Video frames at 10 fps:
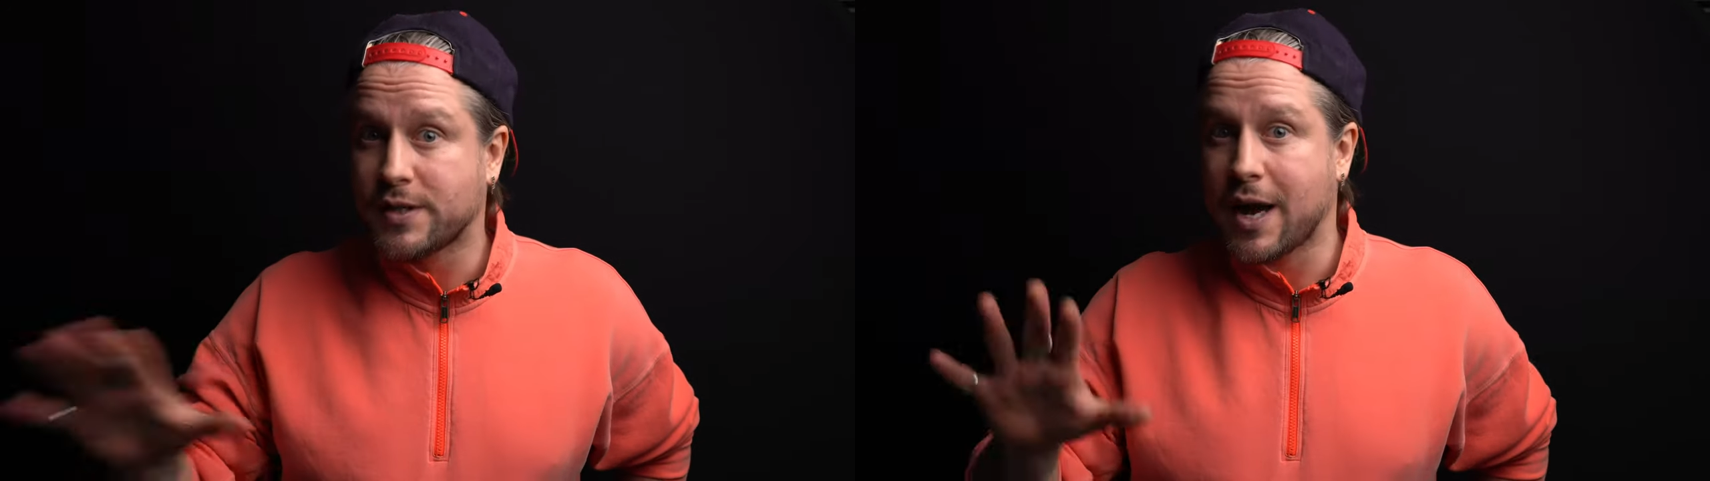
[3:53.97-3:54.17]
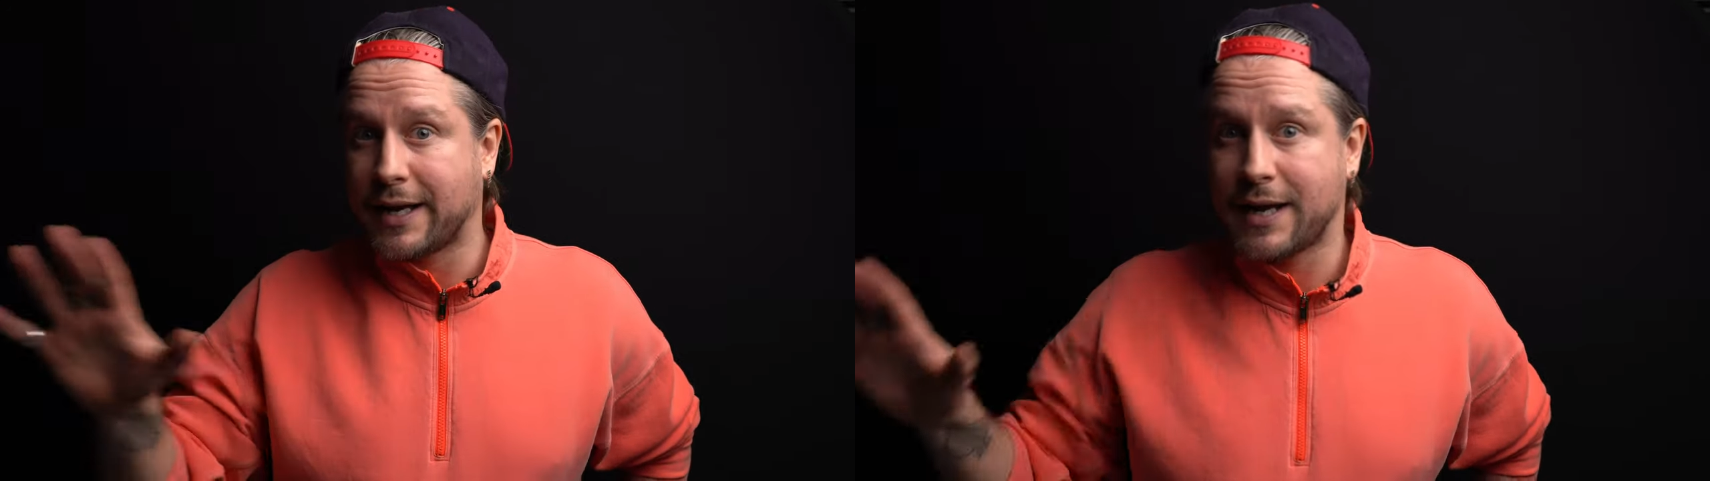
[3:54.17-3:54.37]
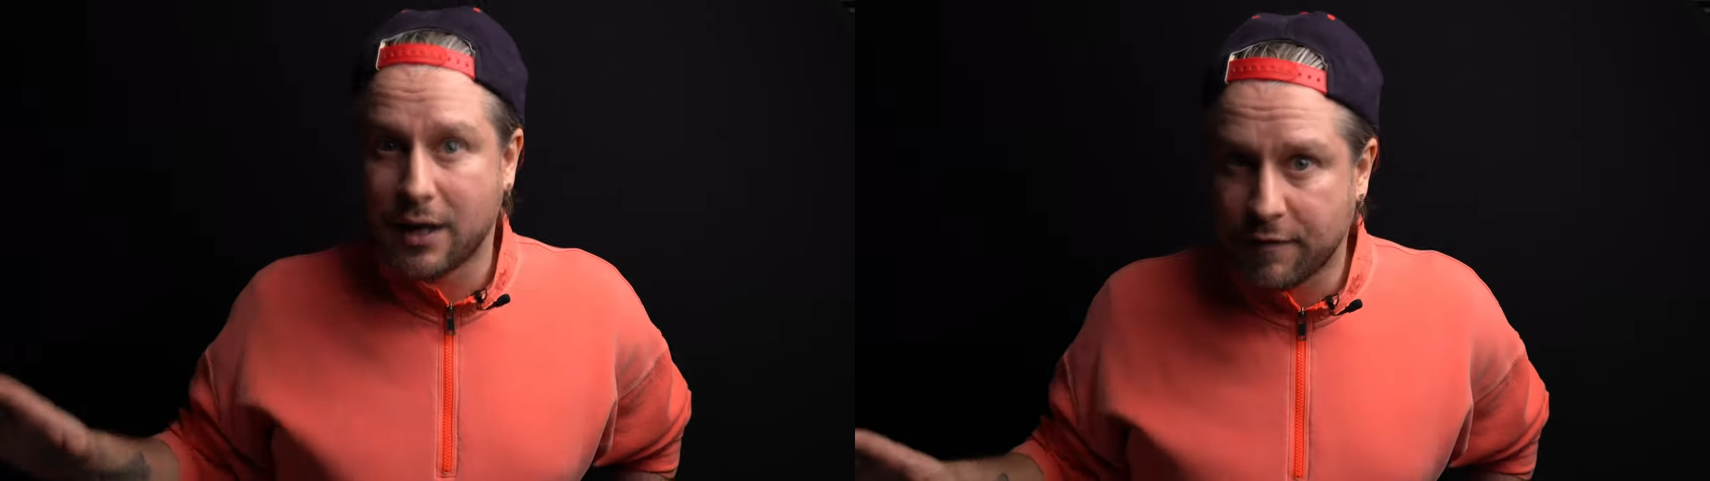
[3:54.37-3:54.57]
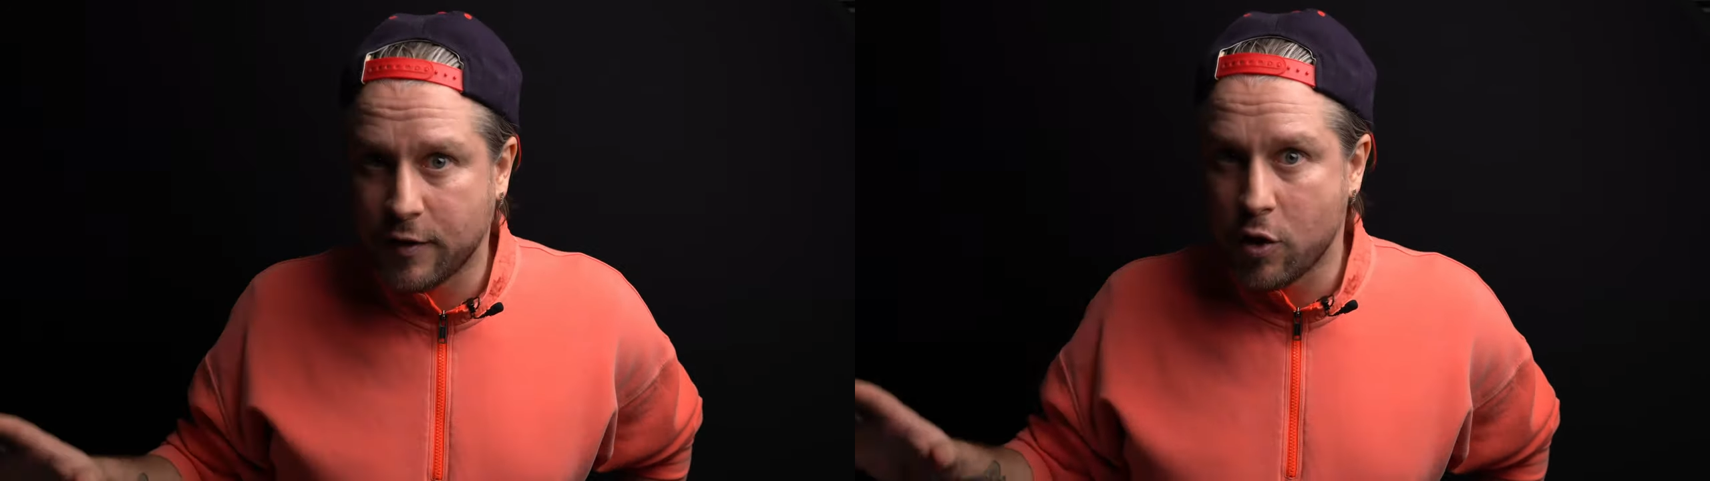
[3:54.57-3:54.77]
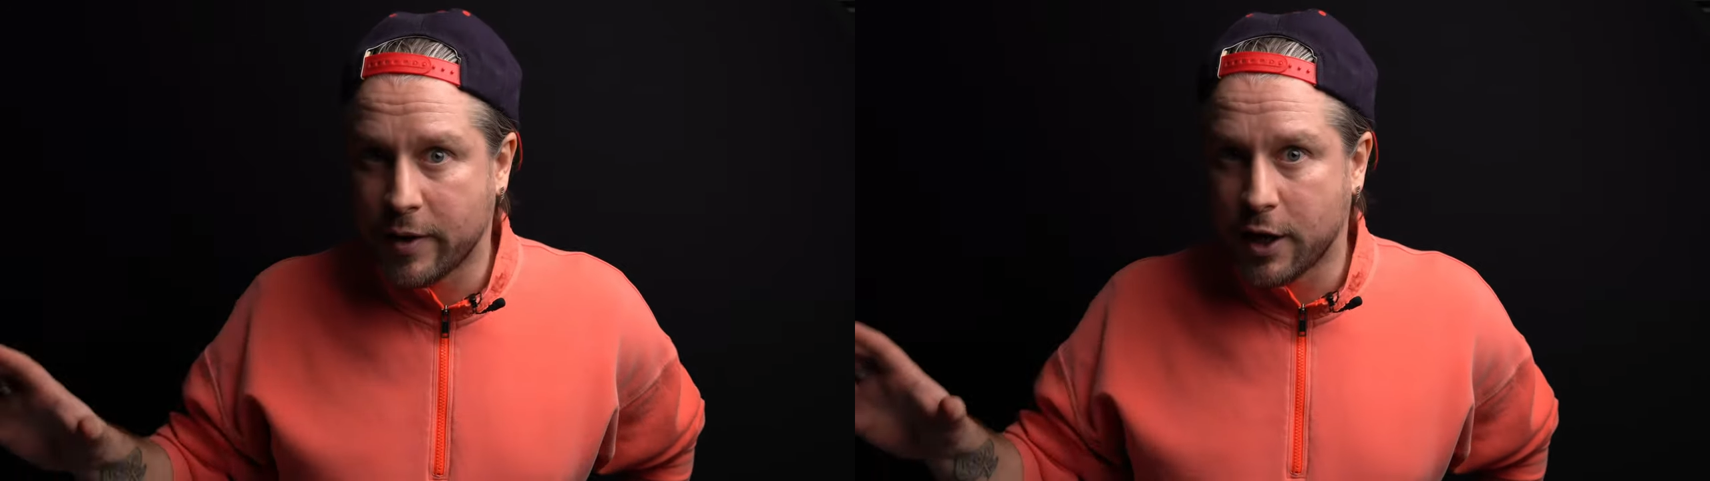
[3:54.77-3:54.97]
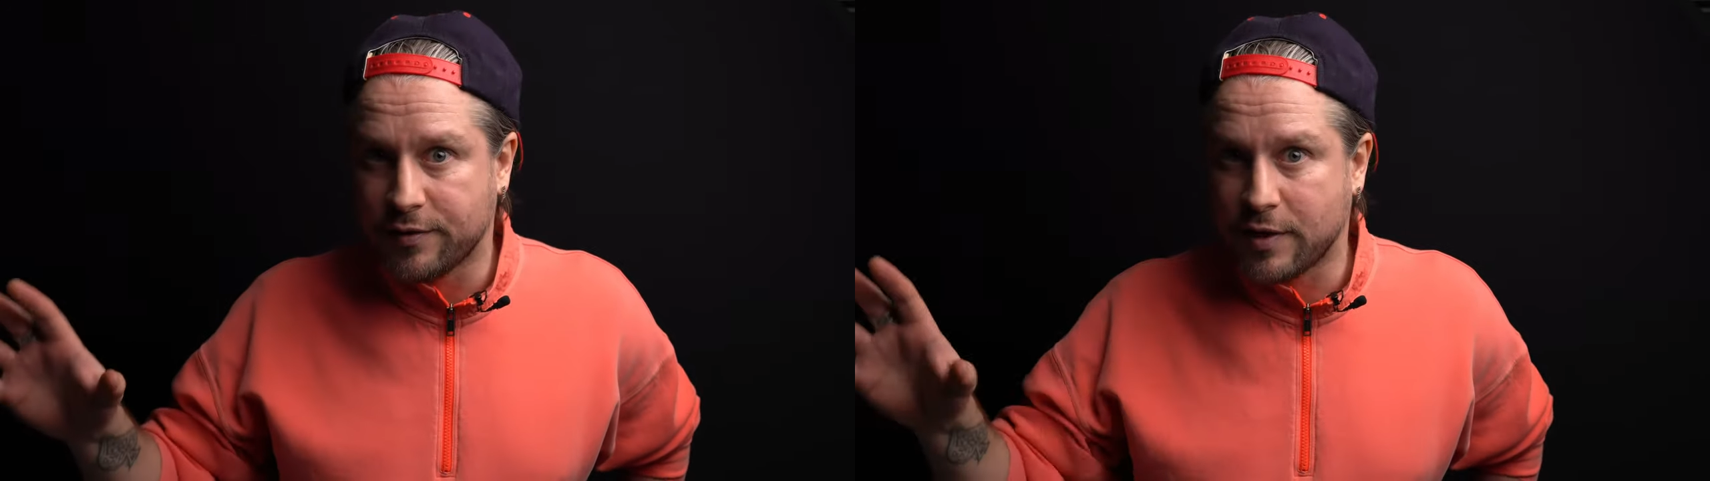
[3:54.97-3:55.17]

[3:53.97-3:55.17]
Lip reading: psychedelic phenomena,